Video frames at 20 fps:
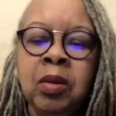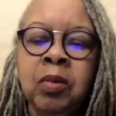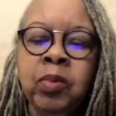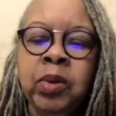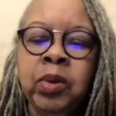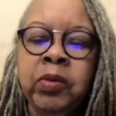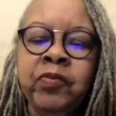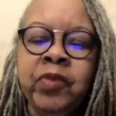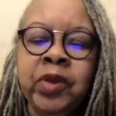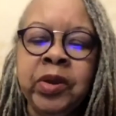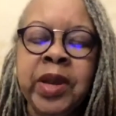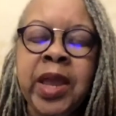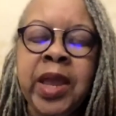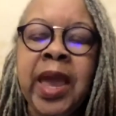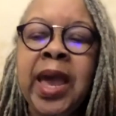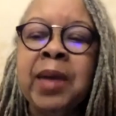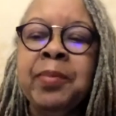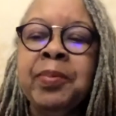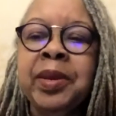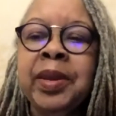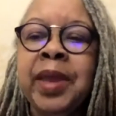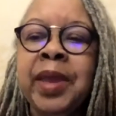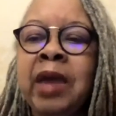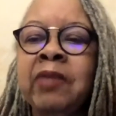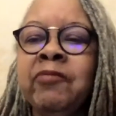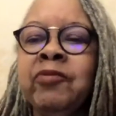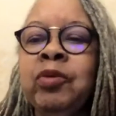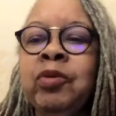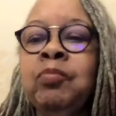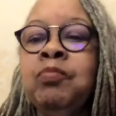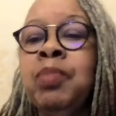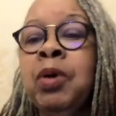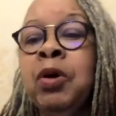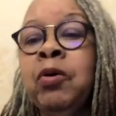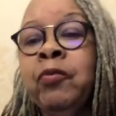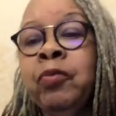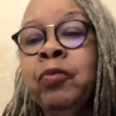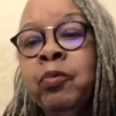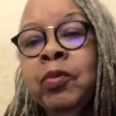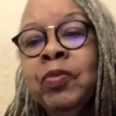We're very happy to have you
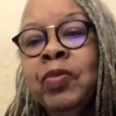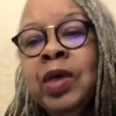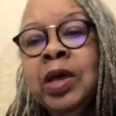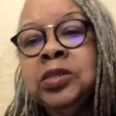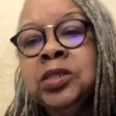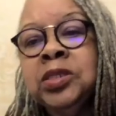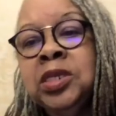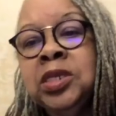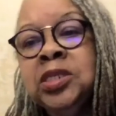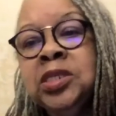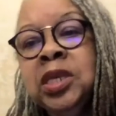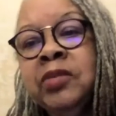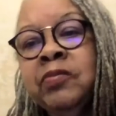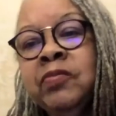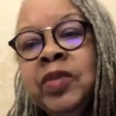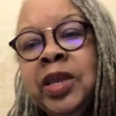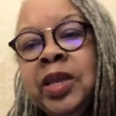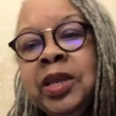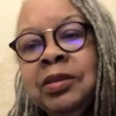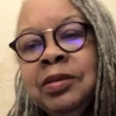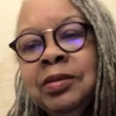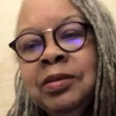both with us this evening.